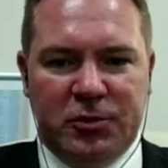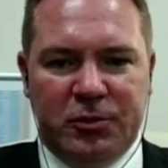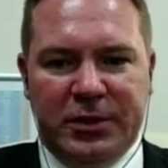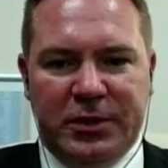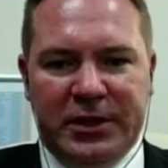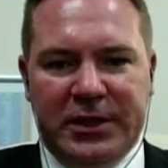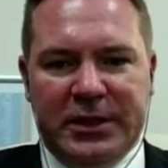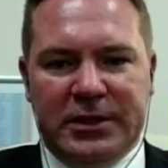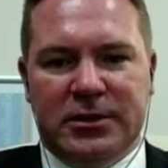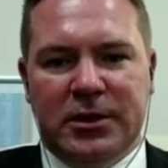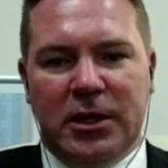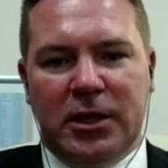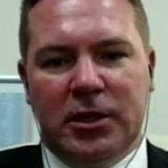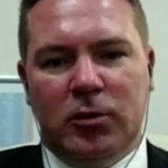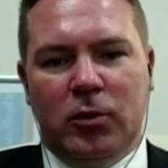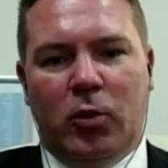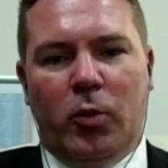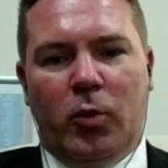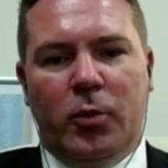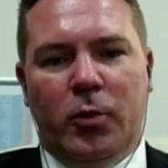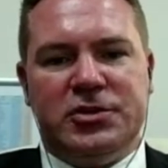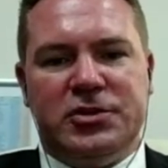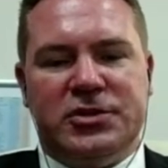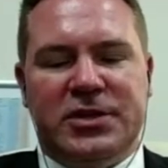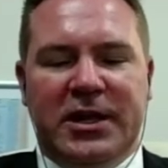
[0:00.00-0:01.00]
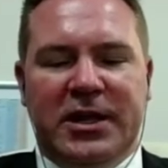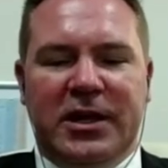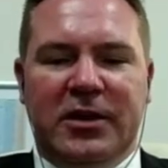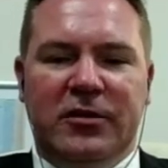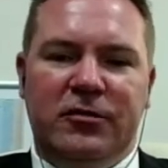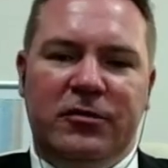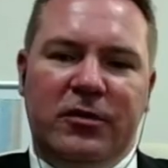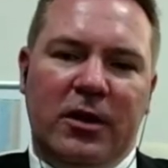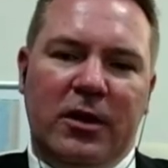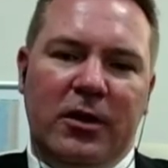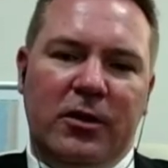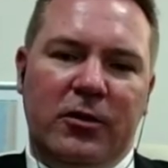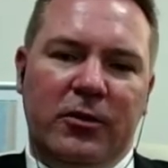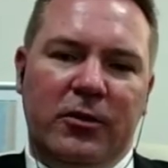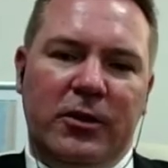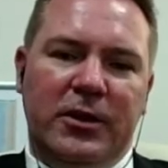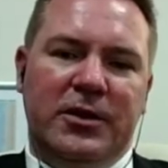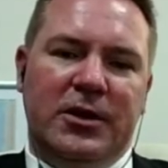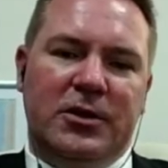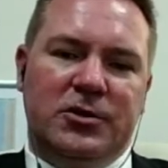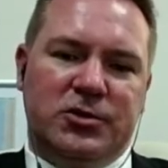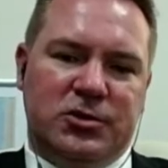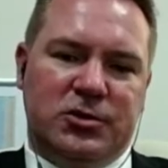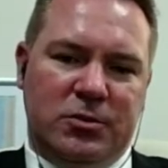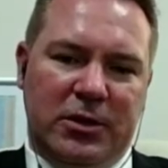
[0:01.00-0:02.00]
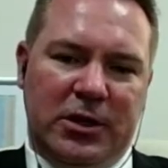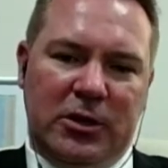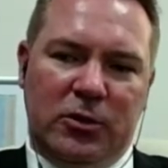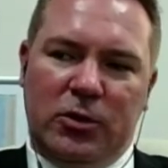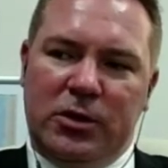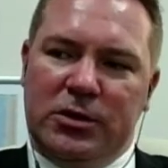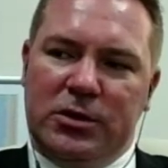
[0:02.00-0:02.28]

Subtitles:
it will almost have 3,000 megawatts